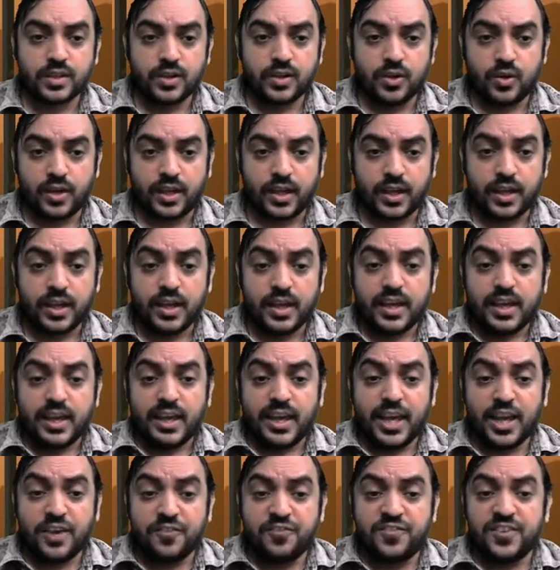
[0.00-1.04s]
Okay.
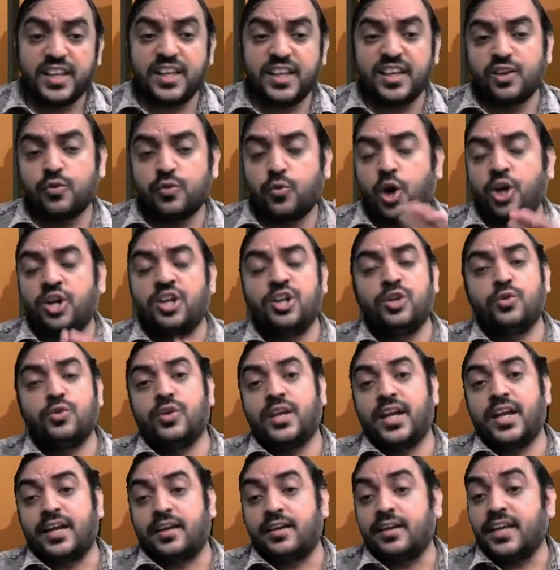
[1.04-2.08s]
Every year, what do you
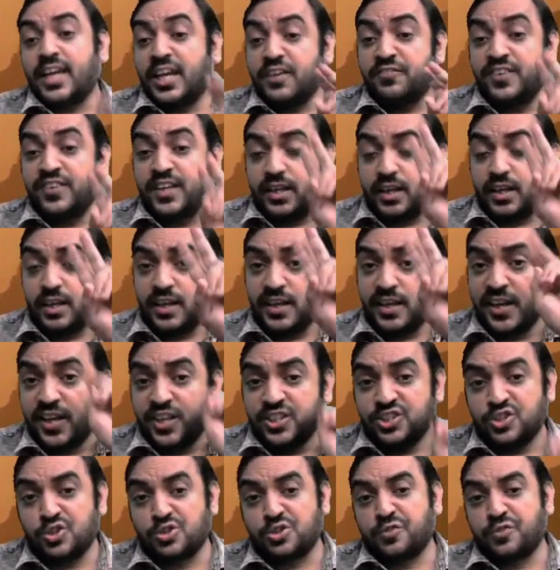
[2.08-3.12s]
get? Every year,
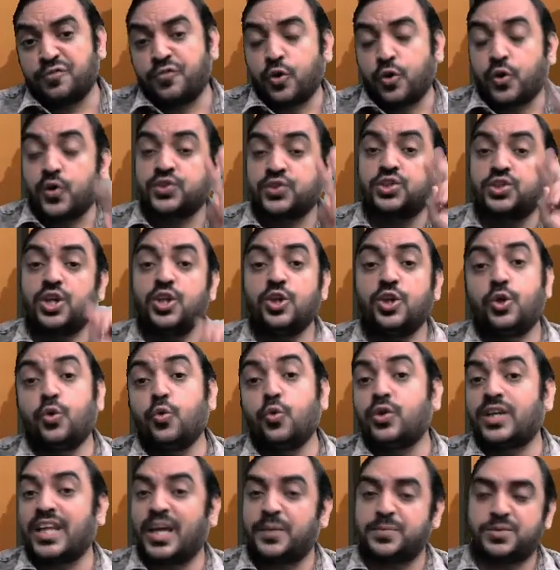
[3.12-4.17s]
you should focus on
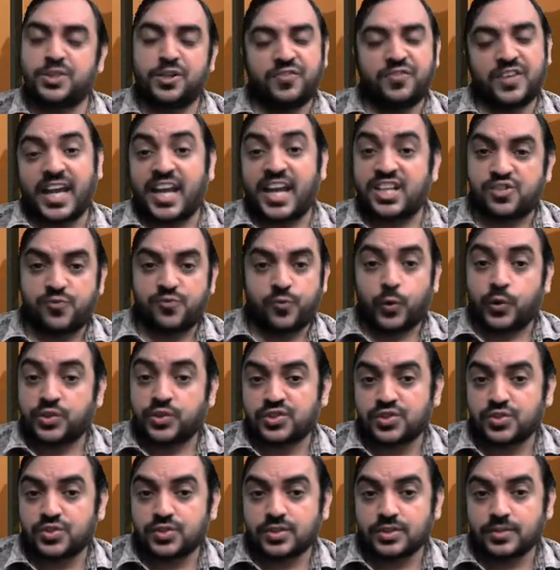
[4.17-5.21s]
two types of cash
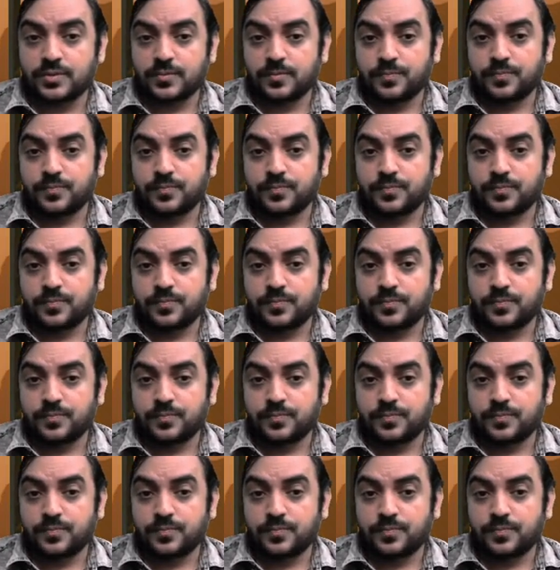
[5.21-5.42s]
flows.